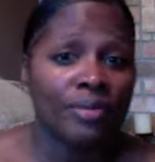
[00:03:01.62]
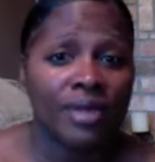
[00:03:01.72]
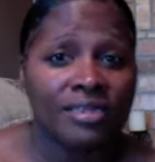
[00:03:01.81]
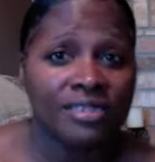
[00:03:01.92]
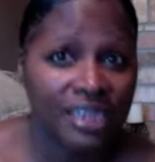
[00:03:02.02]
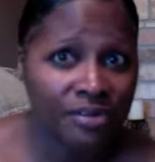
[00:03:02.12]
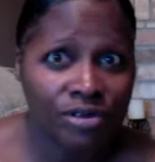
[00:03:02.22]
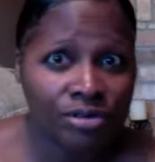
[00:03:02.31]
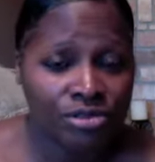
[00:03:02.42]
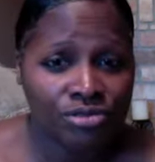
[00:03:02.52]
minutes a day for
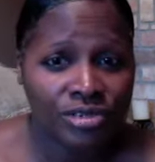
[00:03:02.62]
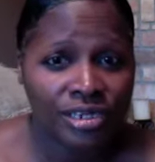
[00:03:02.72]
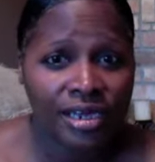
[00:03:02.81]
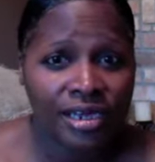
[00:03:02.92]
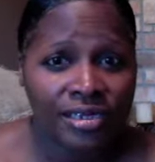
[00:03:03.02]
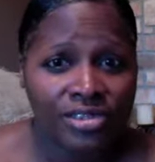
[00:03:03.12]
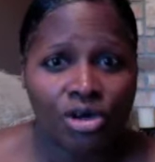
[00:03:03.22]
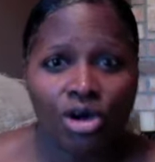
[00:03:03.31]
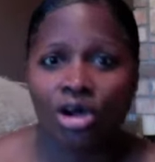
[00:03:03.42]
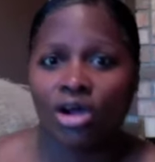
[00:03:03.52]
those three days
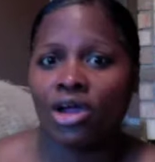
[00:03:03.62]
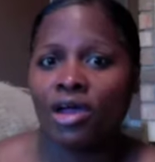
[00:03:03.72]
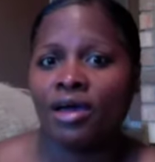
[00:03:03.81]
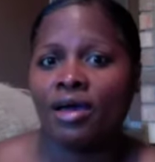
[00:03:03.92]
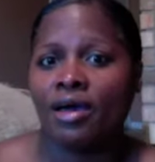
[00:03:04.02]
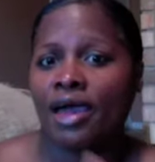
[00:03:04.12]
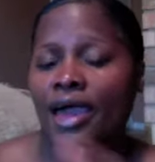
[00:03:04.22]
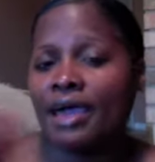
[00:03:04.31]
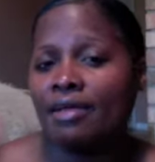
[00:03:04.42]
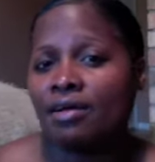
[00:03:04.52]
or
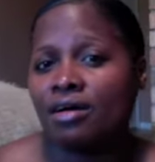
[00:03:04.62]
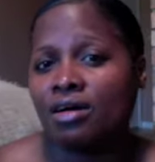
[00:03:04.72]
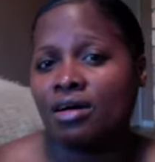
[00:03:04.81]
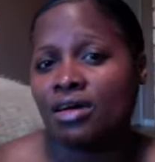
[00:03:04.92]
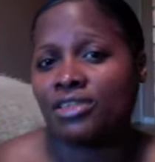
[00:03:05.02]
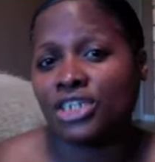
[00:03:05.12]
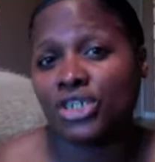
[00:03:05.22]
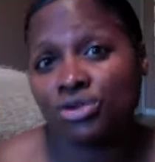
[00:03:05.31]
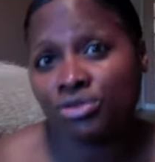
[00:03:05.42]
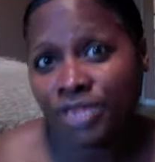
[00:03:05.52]
add an
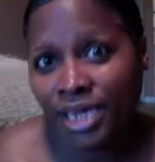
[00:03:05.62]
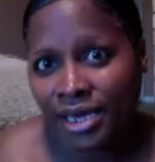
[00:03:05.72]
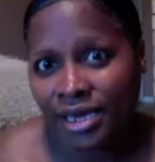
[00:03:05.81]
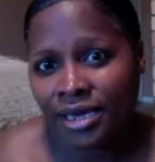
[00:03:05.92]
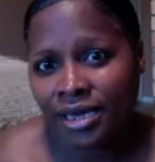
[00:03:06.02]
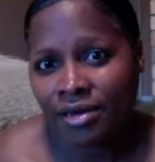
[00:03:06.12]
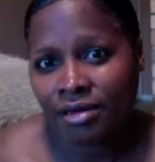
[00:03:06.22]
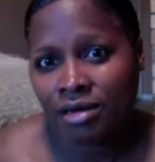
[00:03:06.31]
additional day in